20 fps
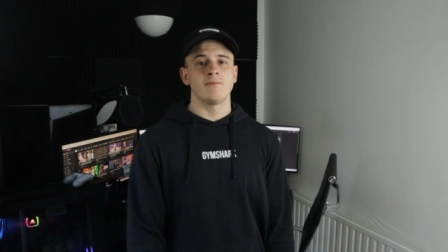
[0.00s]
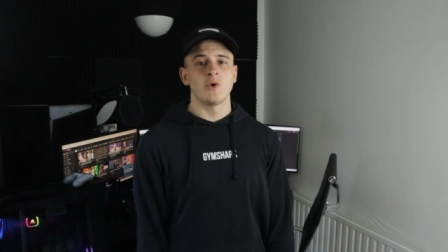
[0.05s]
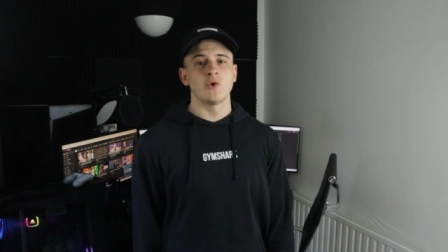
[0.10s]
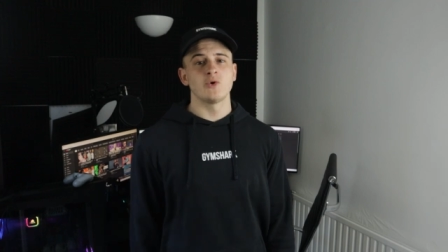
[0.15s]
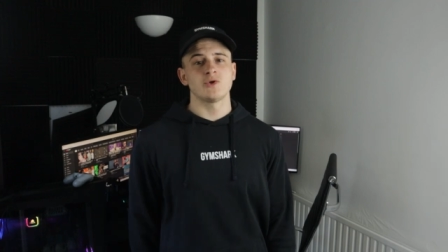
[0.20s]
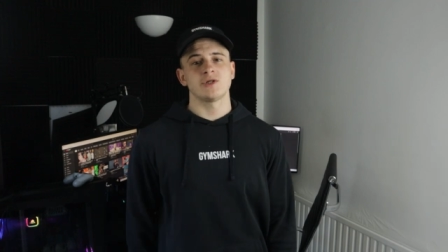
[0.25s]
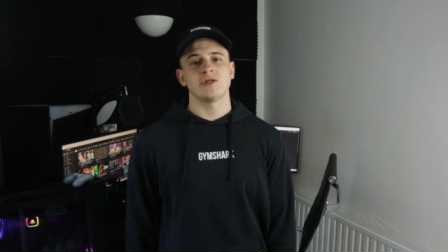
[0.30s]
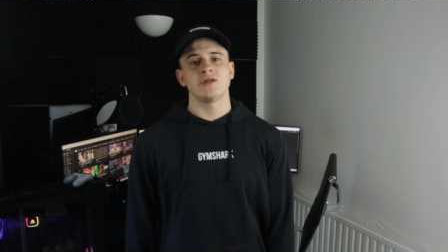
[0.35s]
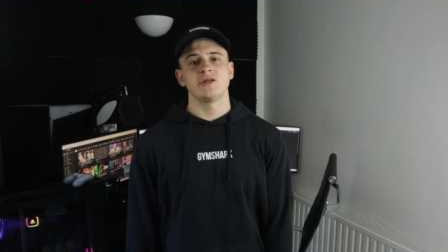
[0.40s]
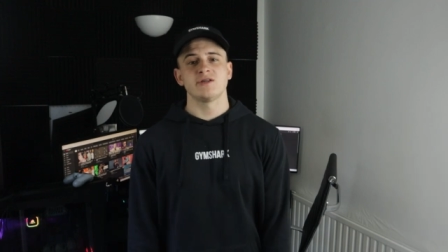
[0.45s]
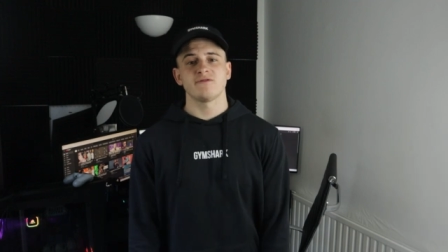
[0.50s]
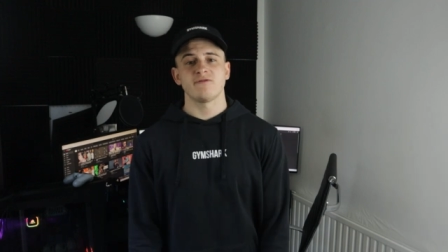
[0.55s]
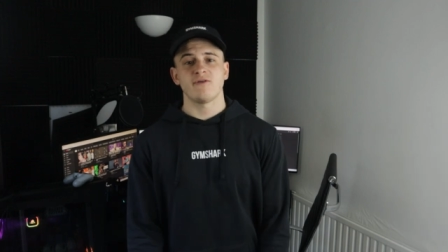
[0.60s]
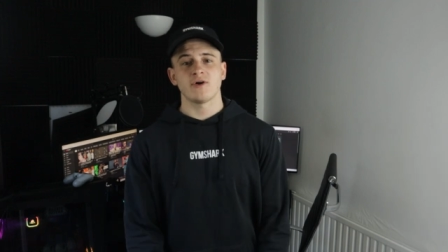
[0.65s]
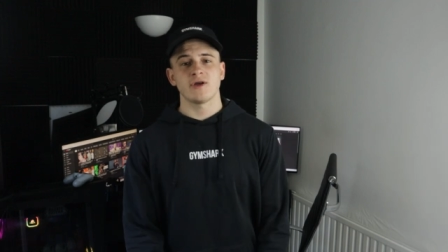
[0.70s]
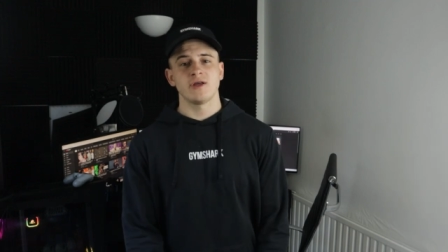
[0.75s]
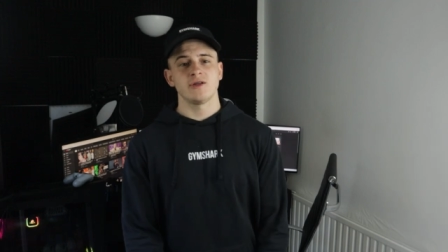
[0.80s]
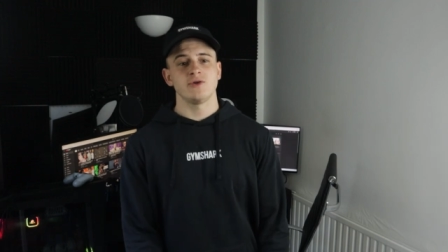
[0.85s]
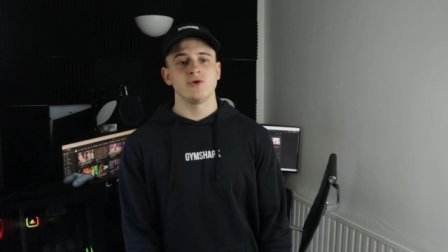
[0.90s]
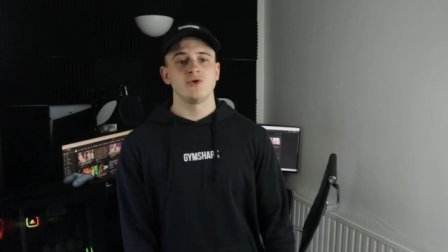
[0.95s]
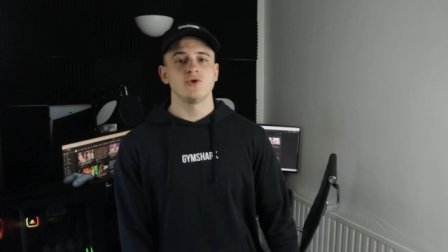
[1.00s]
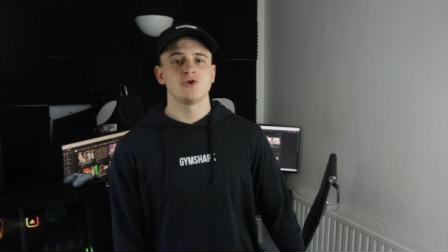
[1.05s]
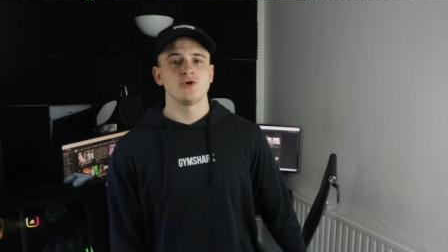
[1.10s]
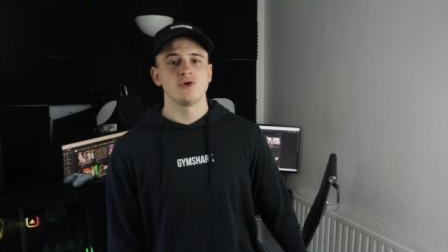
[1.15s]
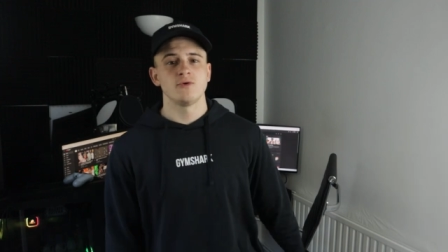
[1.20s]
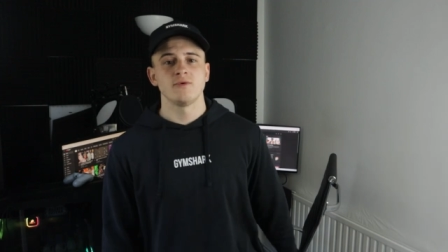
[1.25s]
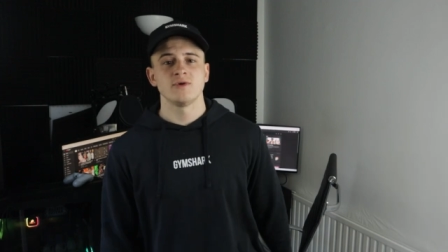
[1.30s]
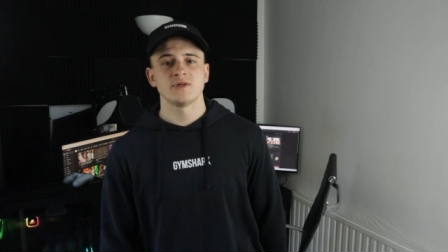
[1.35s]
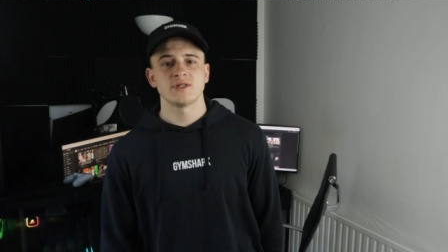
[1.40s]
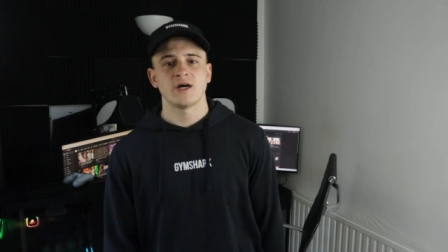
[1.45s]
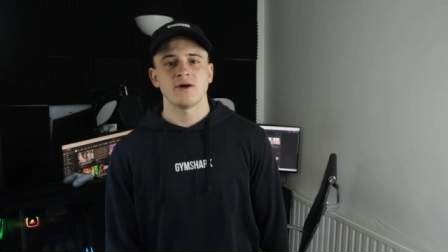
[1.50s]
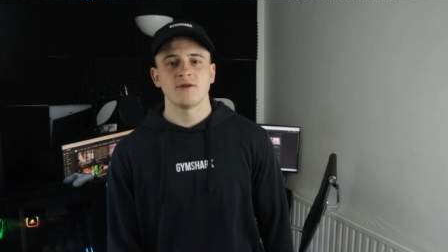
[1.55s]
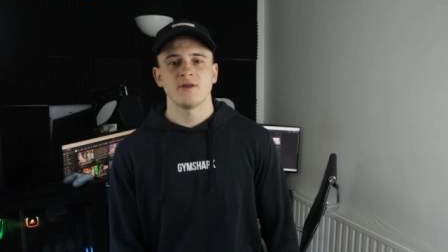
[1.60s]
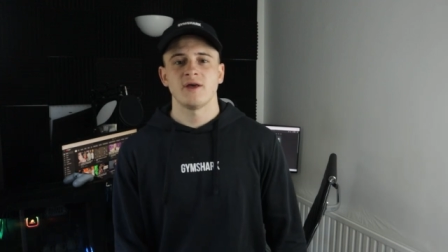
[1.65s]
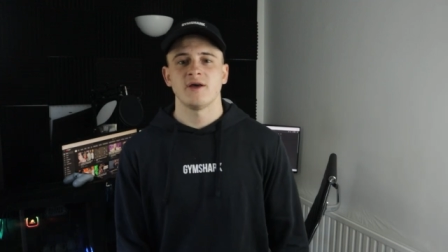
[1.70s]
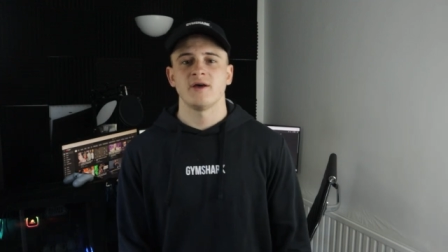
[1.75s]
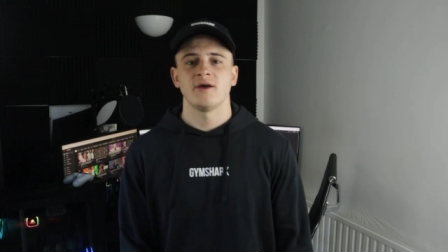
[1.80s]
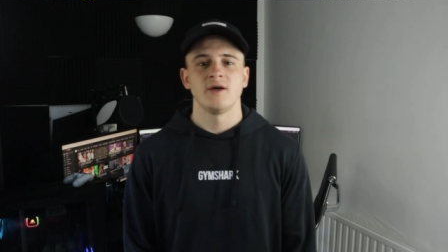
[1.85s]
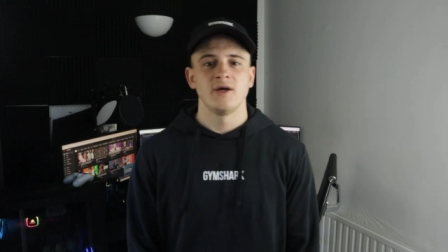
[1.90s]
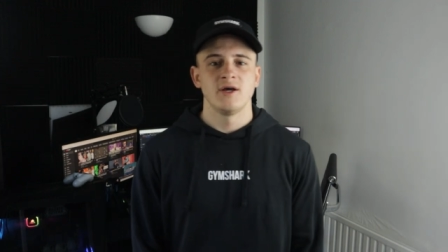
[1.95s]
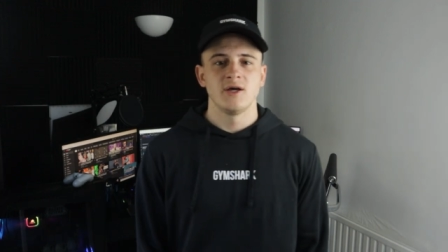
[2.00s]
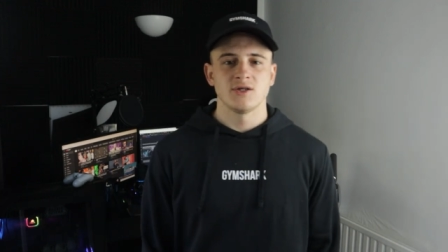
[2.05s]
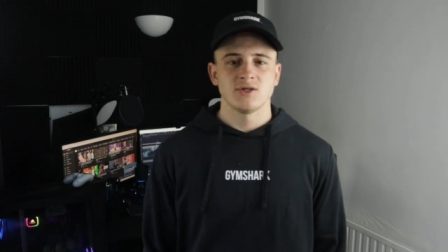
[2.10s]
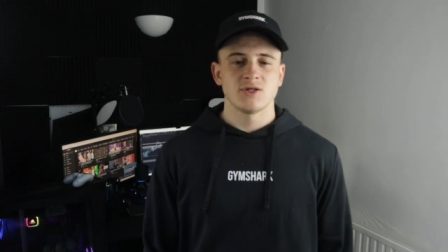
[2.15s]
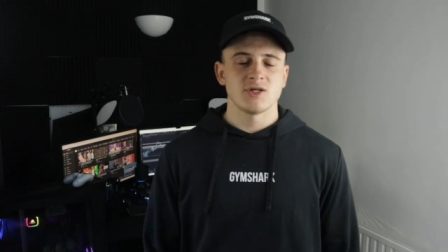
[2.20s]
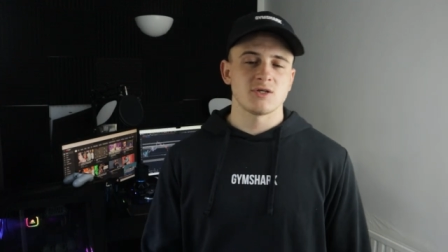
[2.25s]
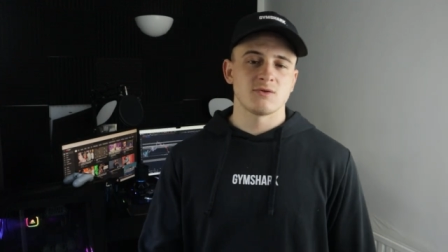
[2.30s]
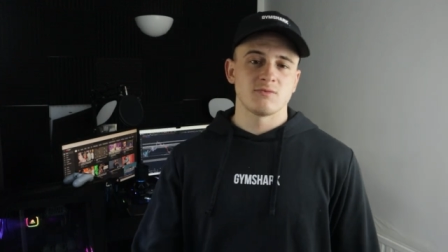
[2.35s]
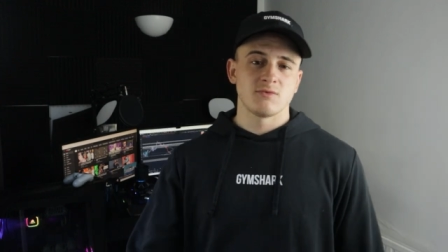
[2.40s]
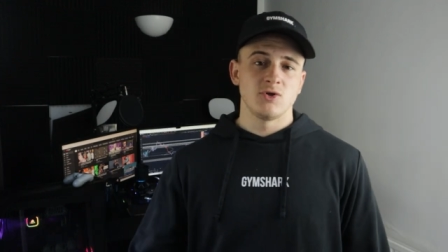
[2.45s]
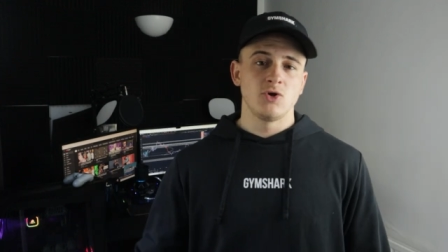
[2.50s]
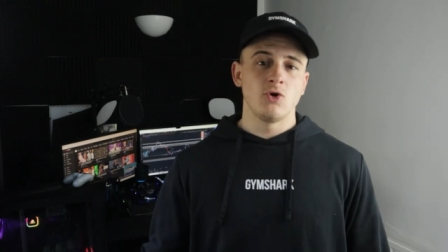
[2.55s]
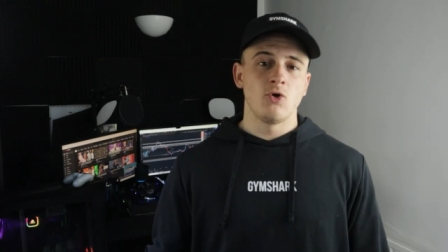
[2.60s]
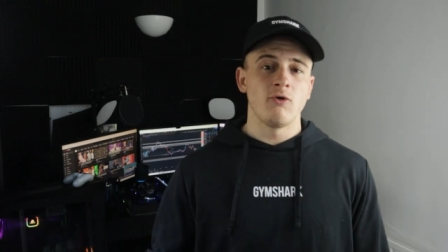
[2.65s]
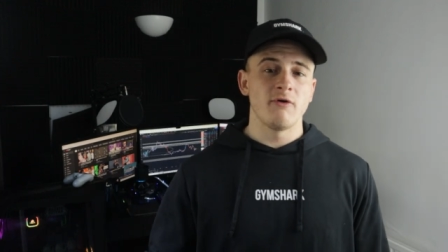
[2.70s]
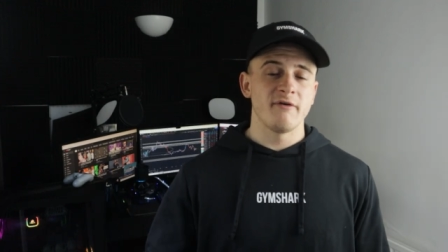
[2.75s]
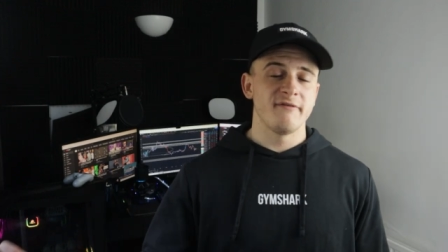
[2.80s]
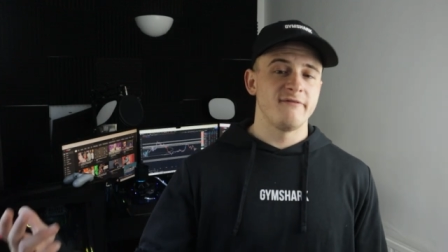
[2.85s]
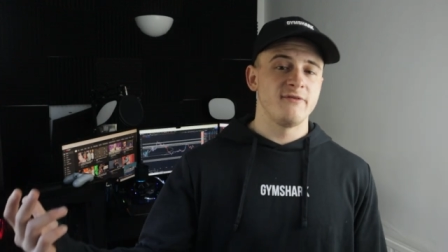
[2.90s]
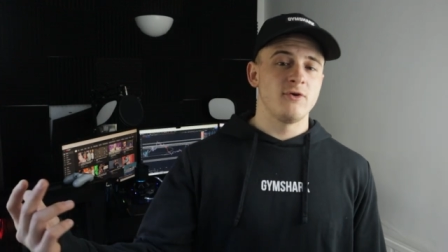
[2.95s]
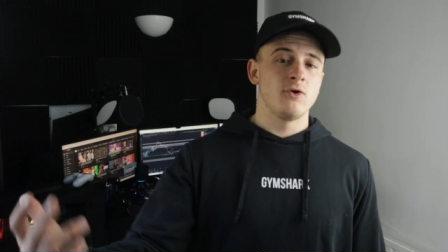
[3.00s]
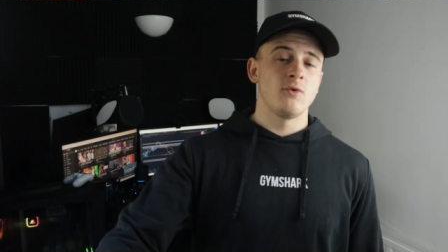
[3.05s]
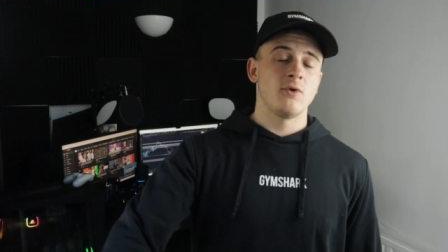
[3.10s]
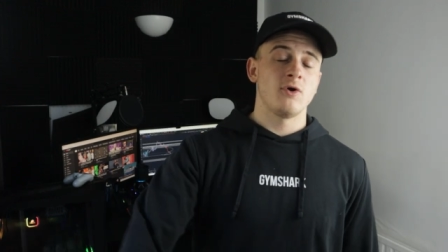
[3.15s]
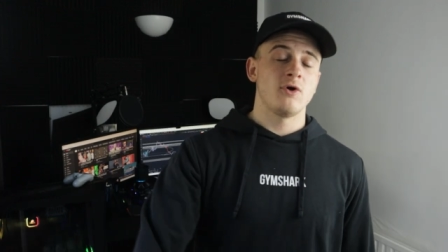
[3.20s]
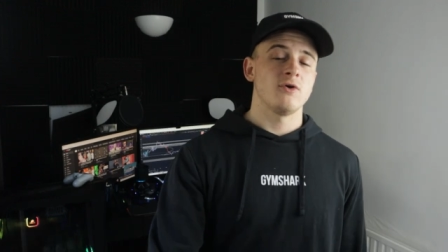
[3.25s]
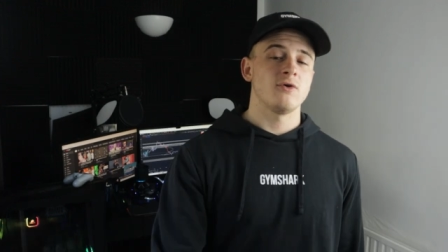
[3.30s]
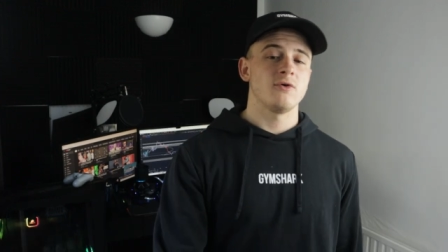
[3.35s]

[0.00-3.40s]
most of these fucking YouTubers out there. Just, you're a viewer